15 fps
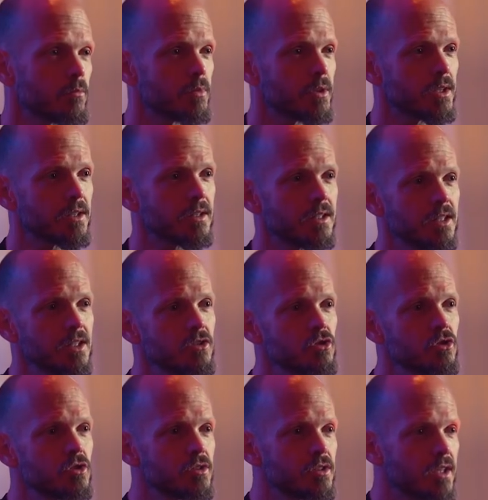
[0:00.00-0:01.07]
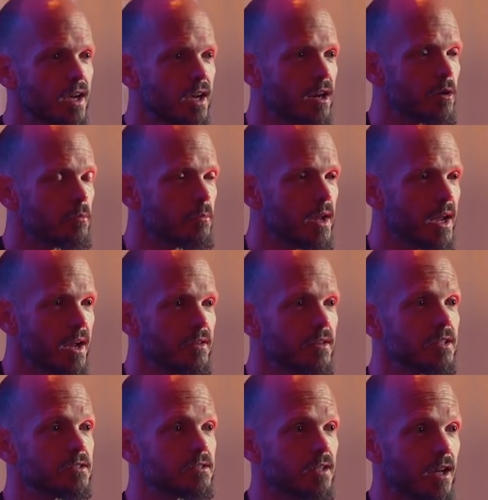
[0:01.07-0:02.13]
but at least she's got a man
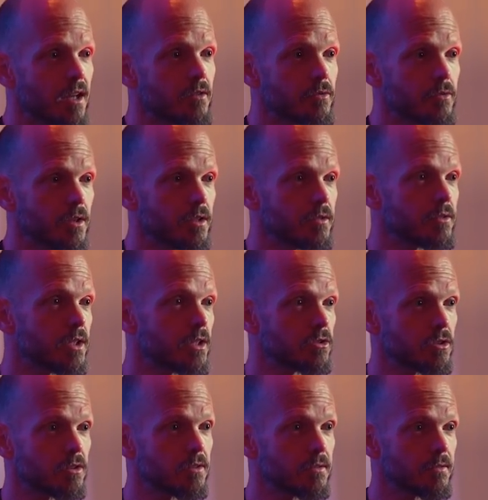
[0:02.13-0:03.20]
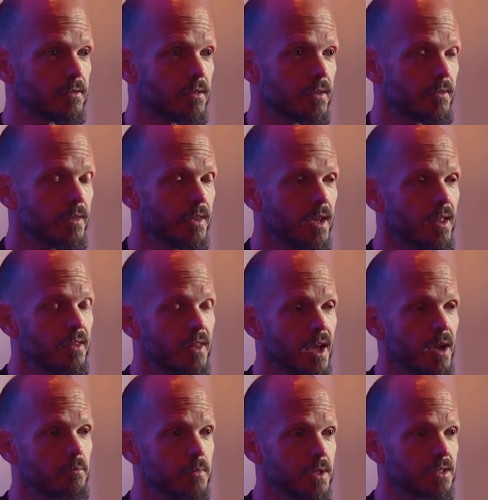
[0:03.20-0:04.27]
that's not afraid of tension. And
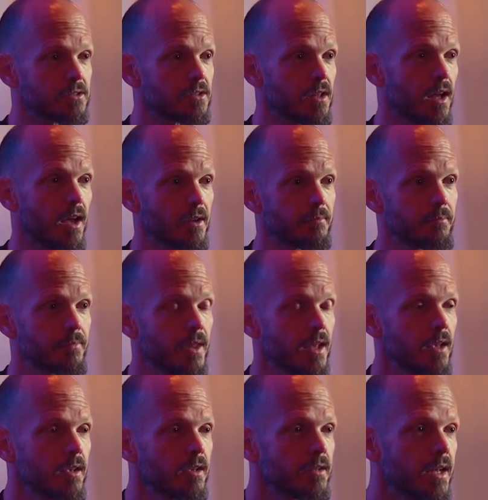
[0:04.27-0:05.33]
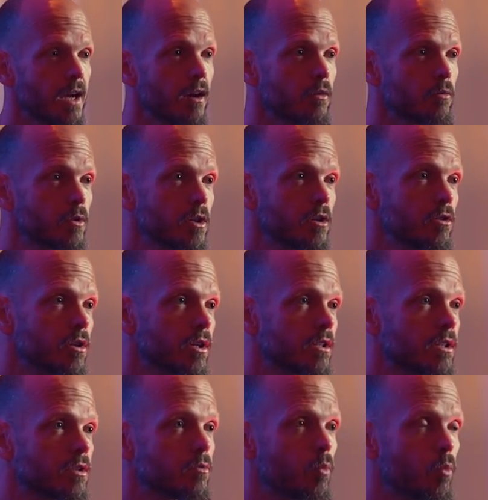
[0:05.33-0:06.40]
that means a lot. Now, we're going to look
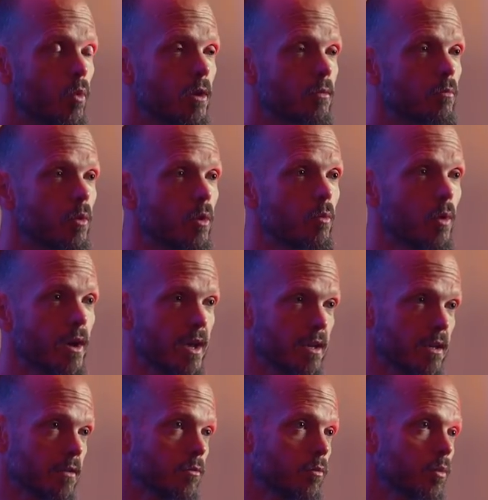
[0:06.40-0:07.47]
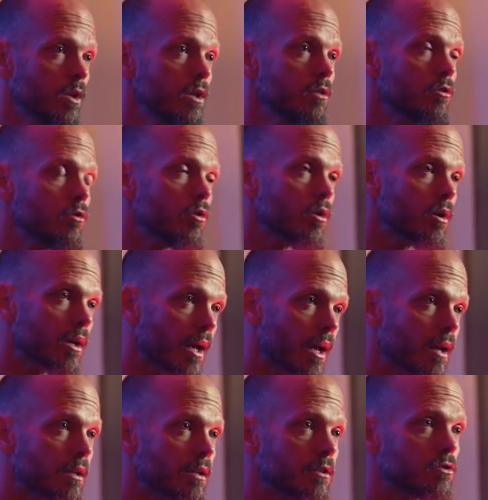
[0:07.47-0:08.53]
at this one more way. If we look
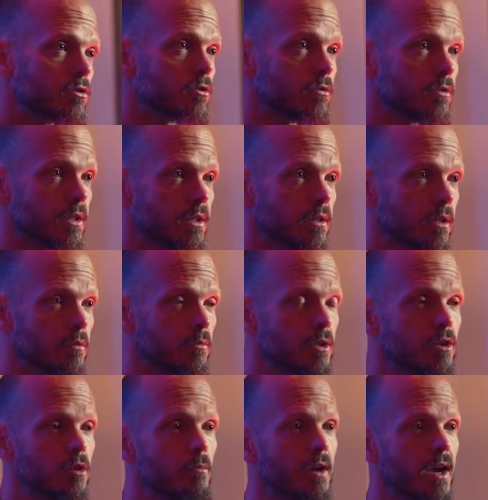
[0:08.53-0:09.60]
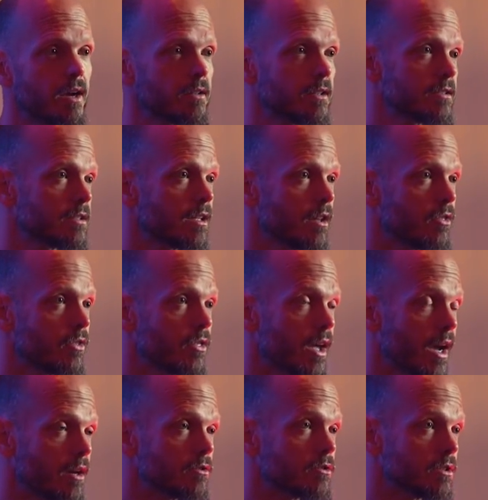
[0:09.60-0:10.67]
at history and we go back, let's say a
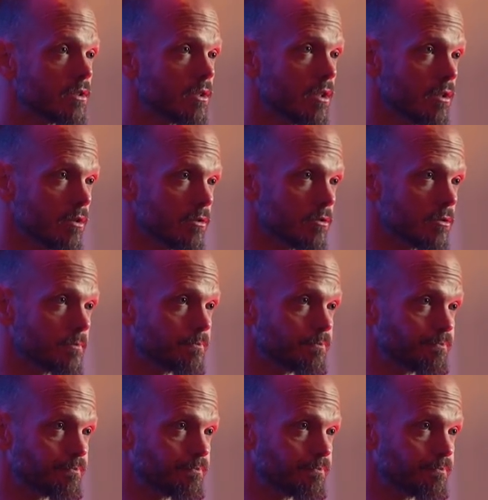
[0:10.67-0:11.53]
thousand years,